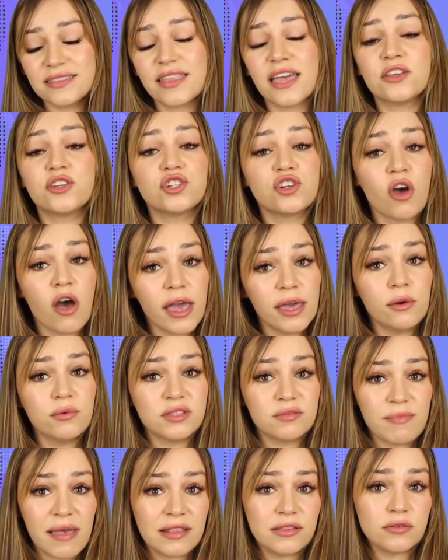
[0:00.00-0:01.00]
their child's
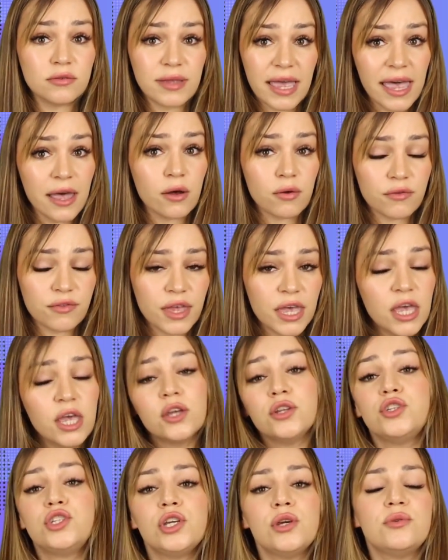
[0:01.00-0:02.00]
mental health
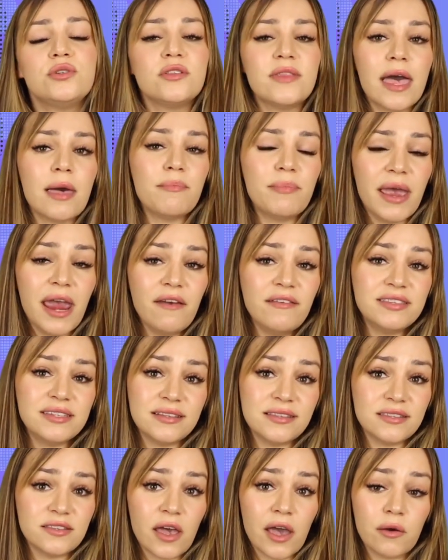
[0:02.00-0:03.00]
due to their parenting
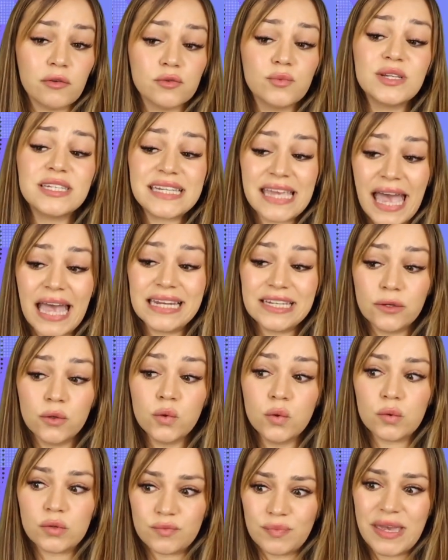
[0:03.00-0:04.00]
styles, which can
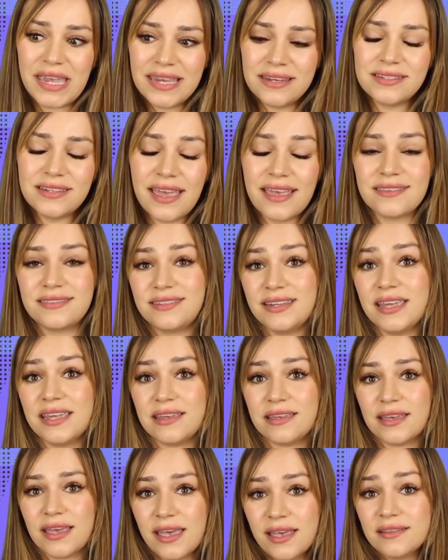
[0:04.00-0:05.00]
cause PTSD.